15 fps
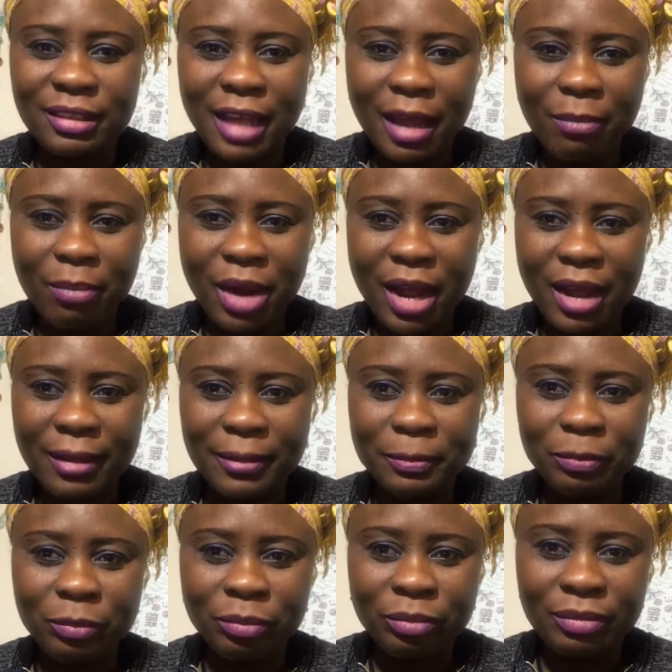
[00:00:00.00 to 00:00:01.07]
Deborah,
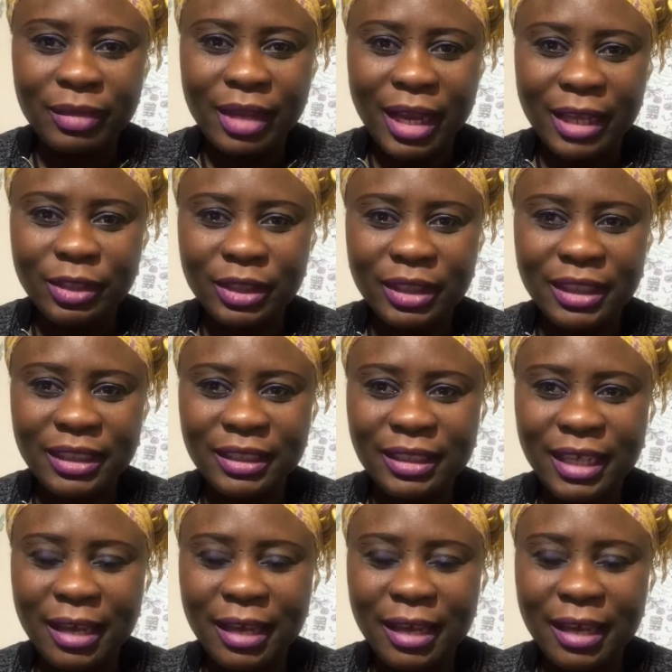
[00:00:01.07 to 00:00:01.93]
are you still